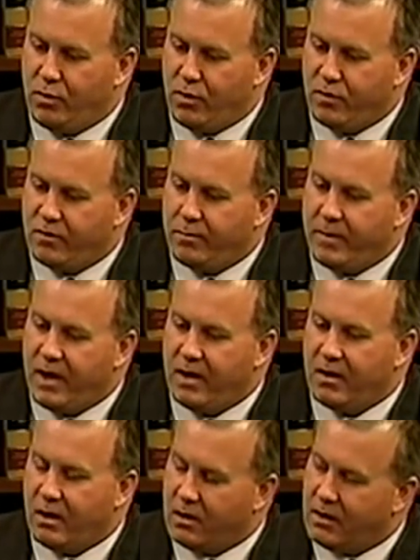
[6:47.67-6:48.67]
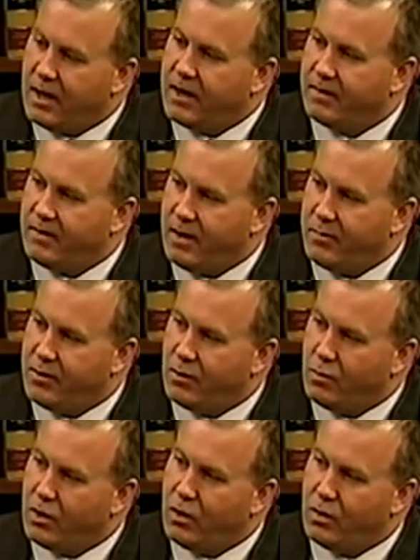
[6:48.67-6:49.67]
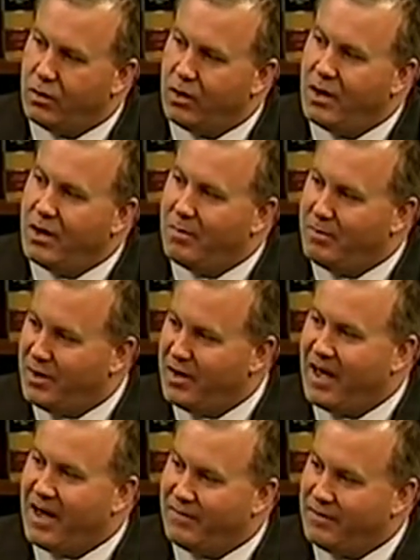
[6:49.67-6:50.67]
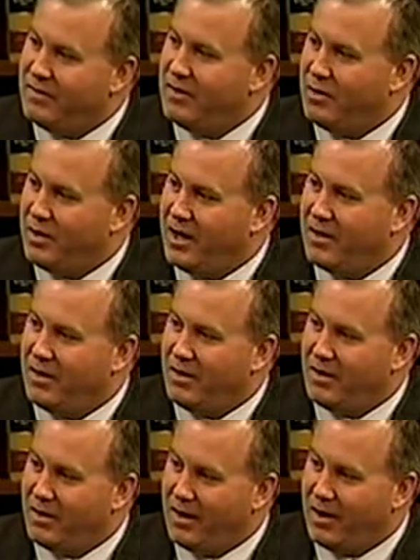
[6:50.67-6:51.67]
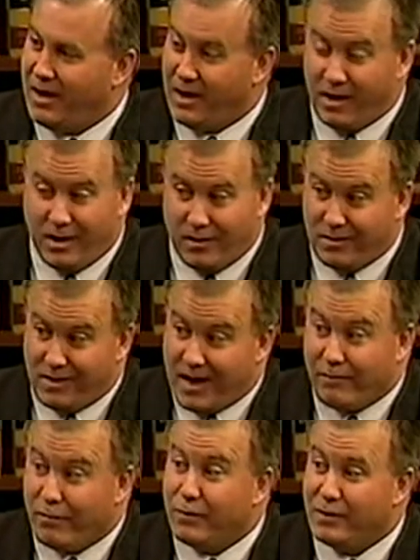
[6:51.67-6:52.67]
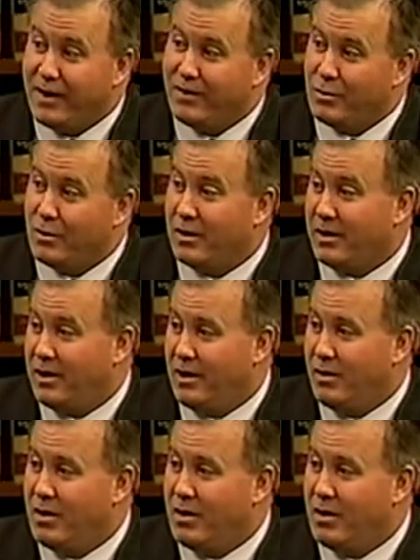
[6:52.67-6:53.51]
you spend a lot of time on the road, but you have to still get, you have a full day's work, you know.